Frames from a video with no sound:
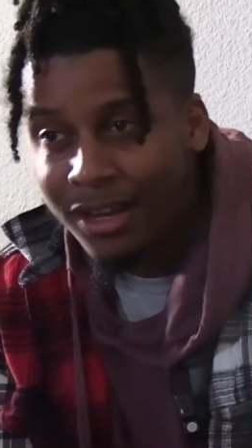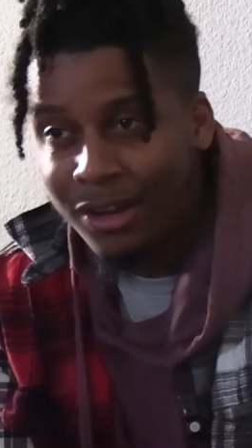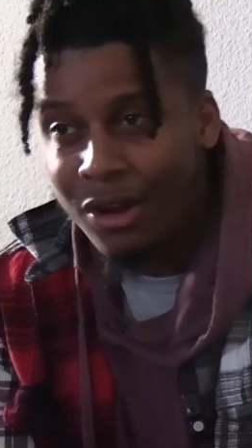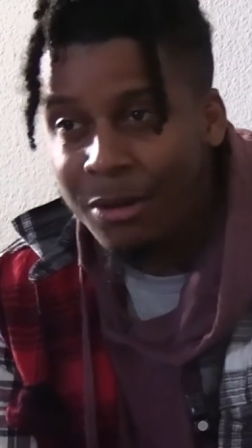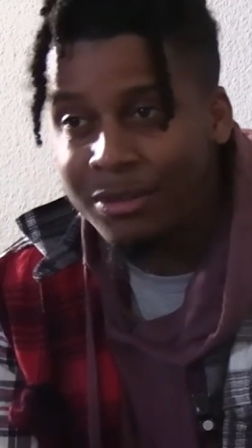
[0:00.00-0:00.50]

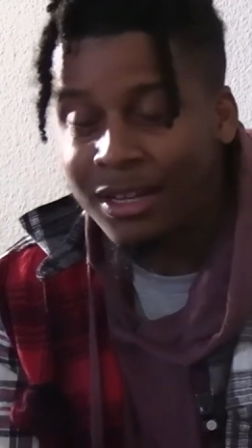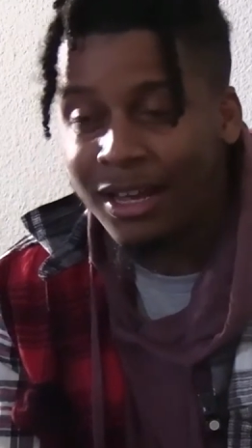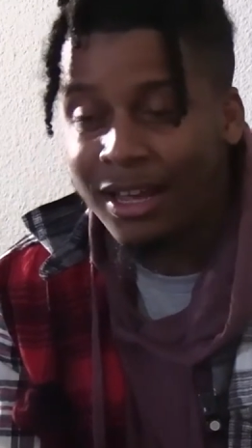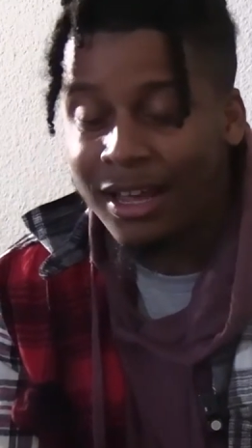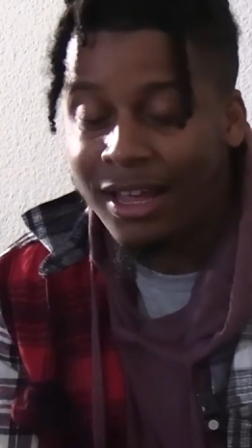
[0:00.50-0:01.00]
You know what I'm
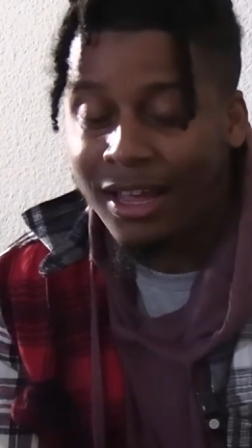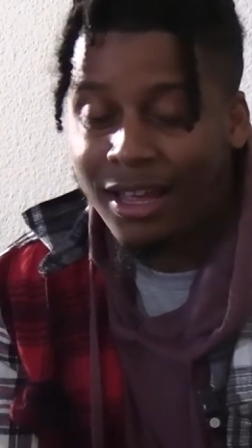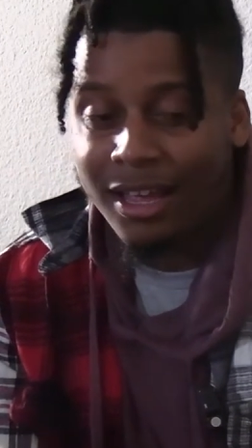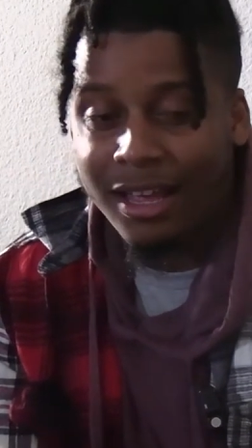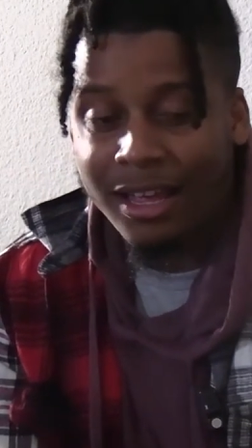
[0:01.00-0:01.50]

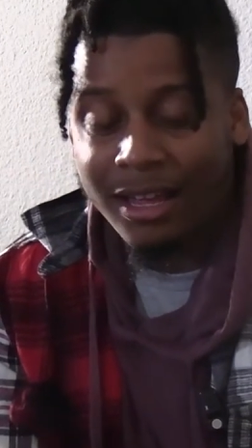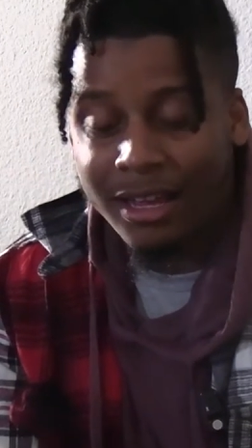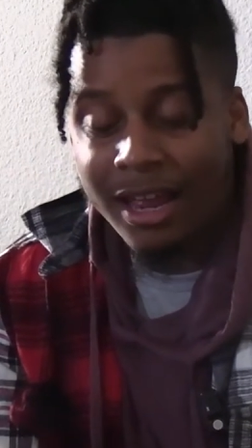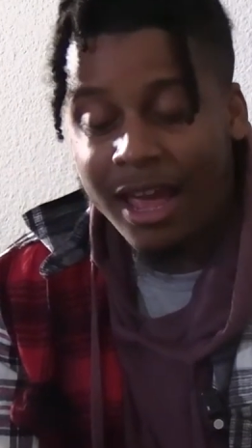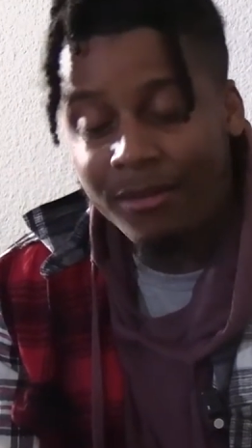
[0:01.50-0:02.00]
saying?
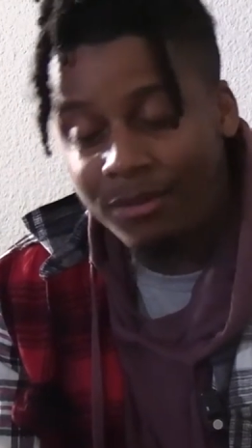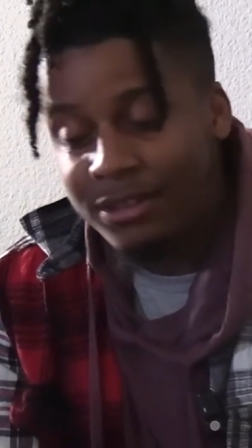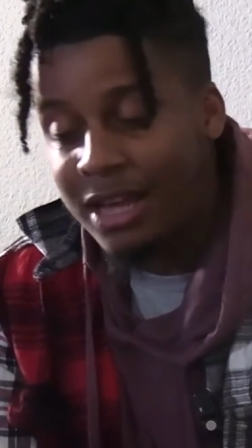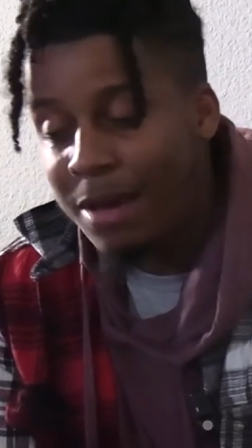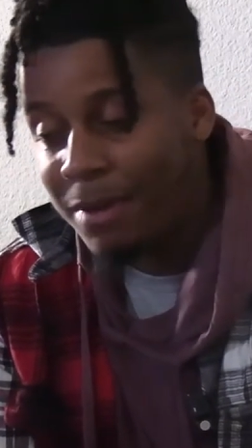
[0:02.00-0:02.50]
And
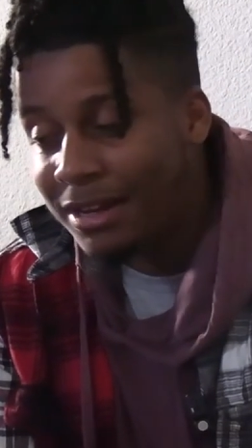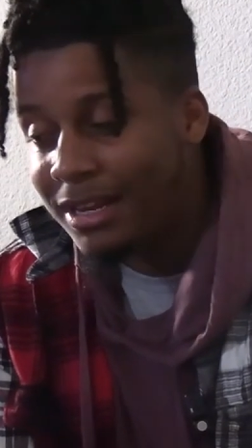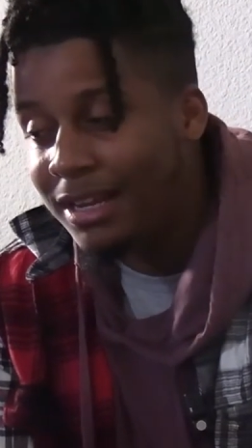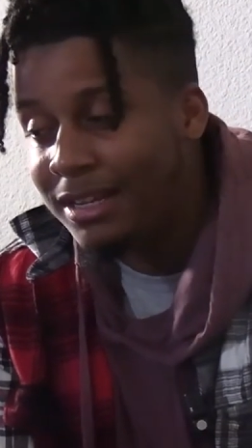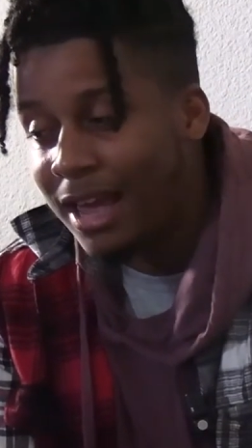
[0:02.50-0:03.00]
every time I
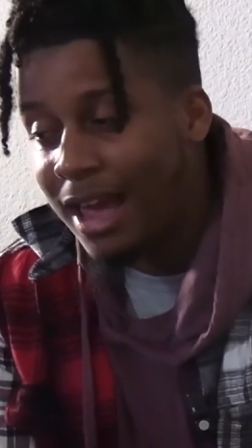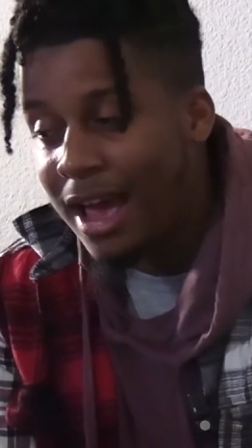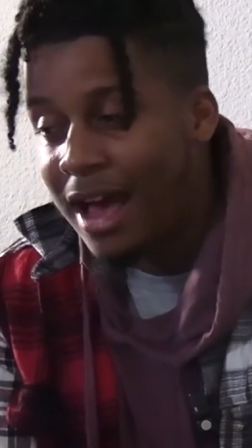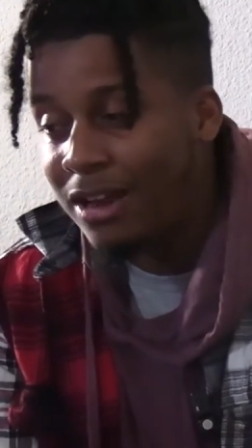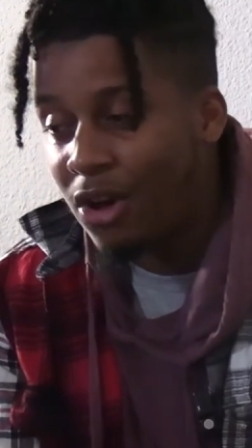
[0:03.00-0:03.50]
did
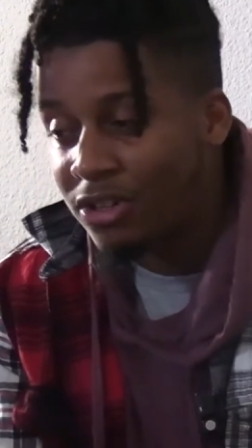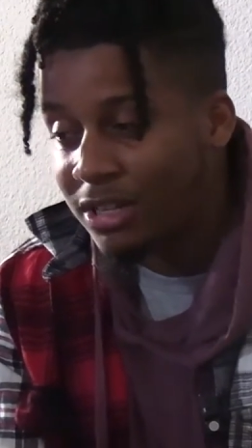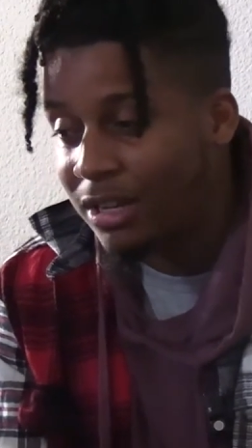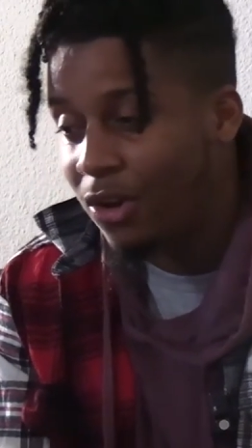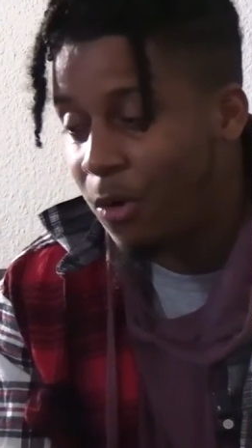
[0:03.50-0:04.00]
that, I
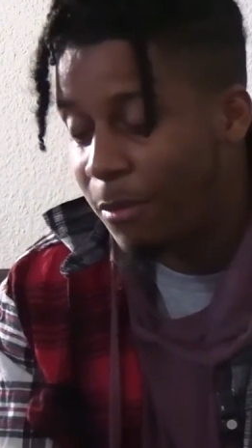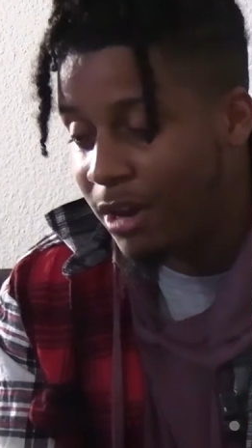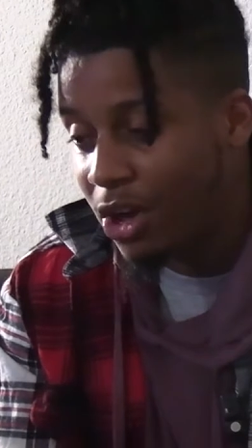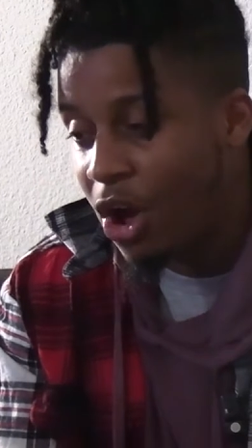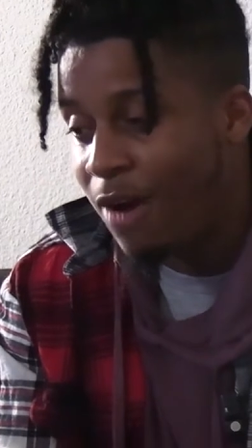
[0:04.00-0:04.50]
lost a little
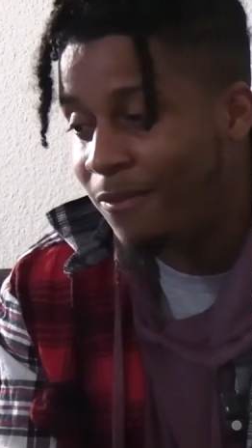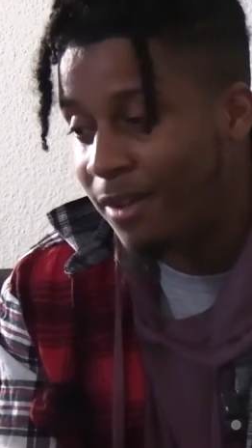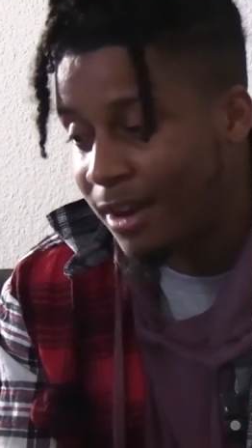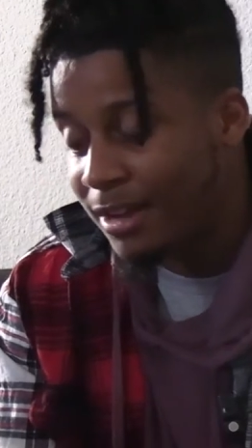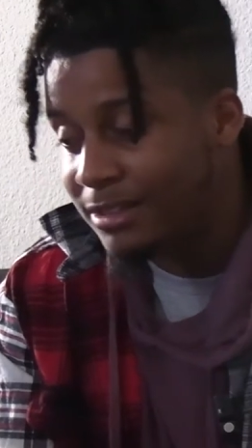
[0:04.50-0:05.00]
bit of
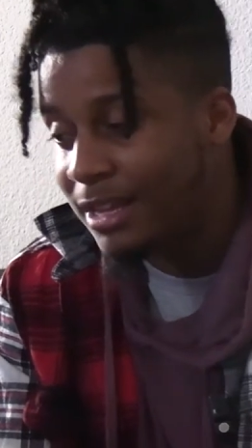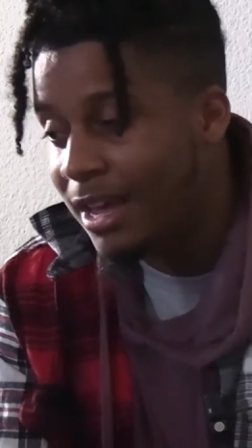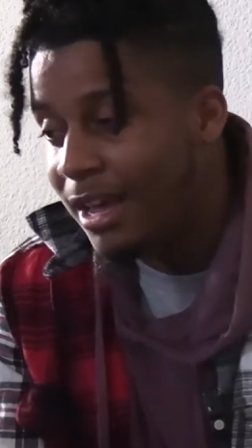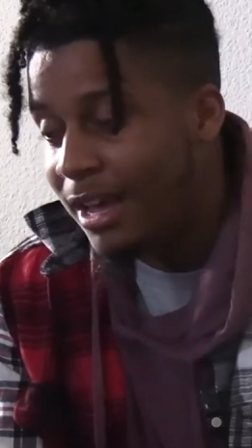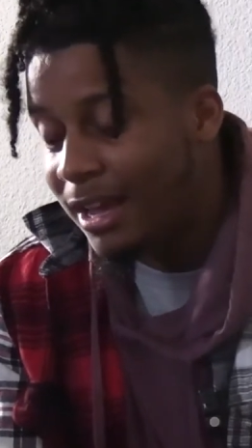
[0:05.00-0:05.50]
confidence
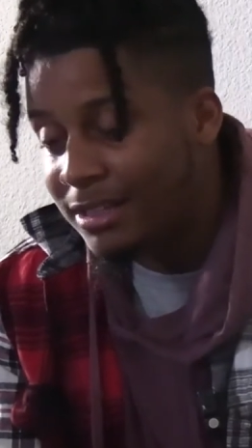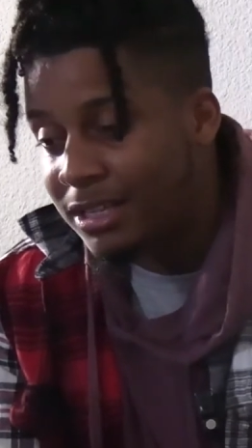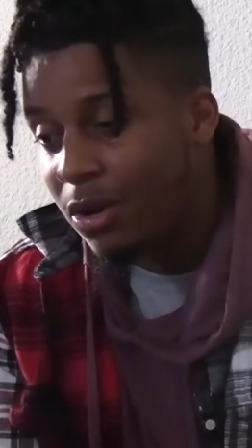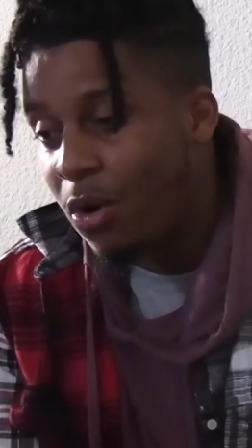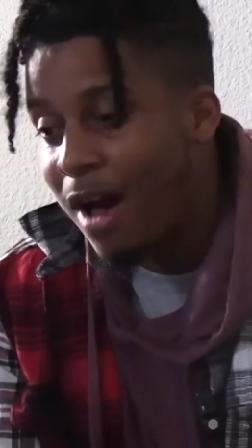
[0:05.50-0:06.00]

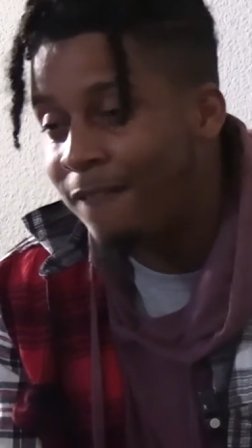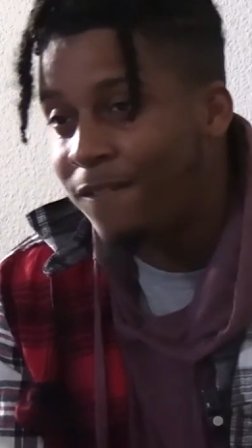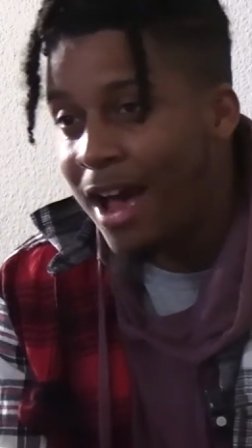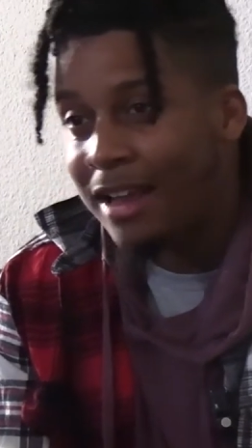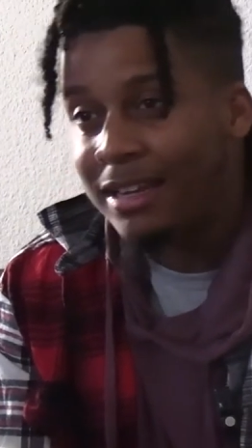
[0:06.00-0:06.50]
until
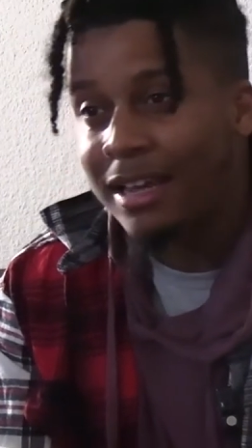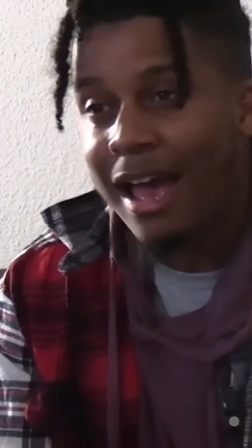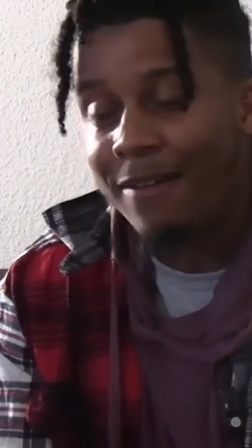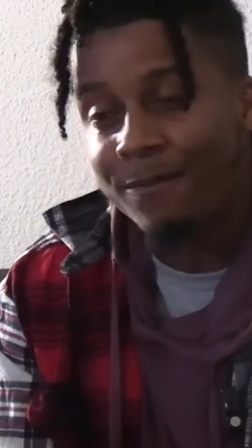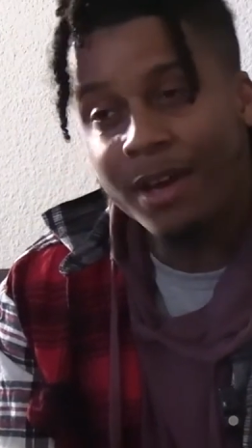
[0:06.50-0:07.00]
I finally
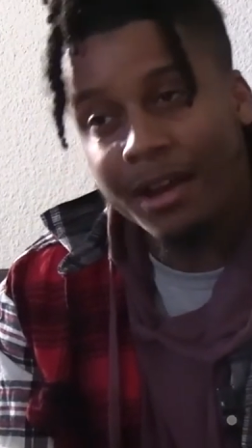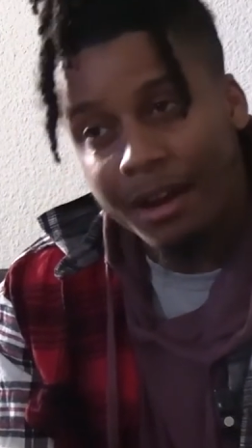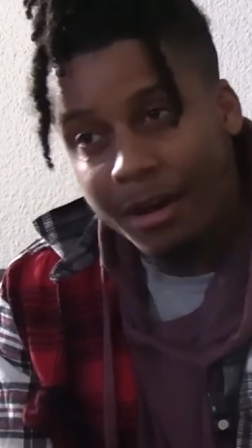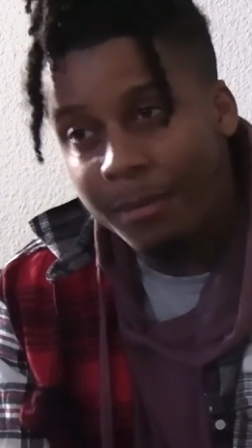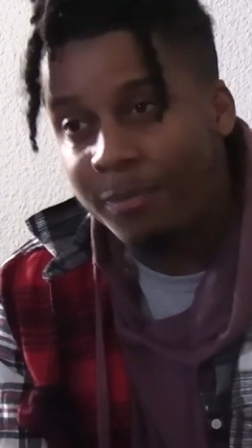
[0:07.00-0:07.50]
got fed
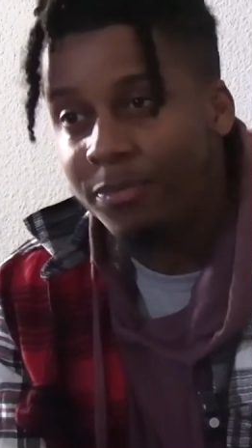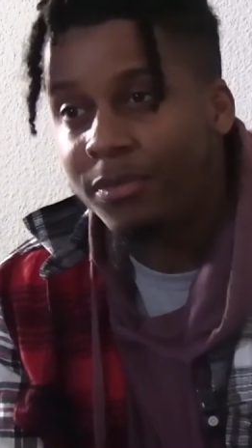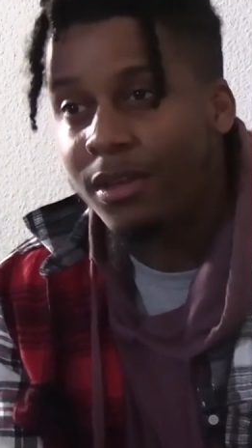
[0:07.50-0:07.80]
up,